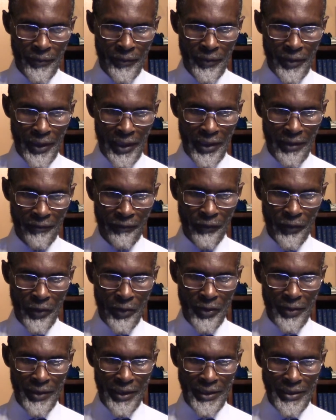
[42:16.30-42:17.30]

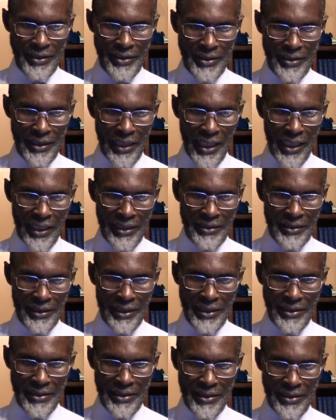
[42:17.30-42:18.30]
Therefore, they stand
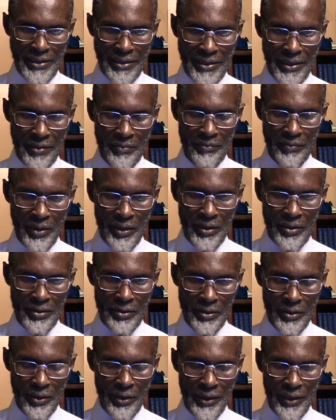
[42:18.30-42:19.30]
as a symbol.
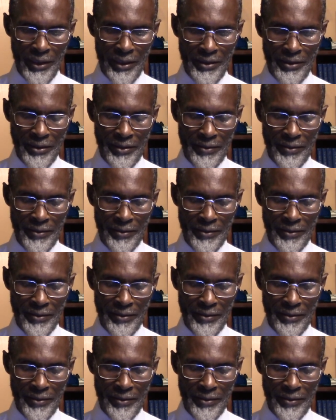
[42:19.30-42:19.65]
Go ahead.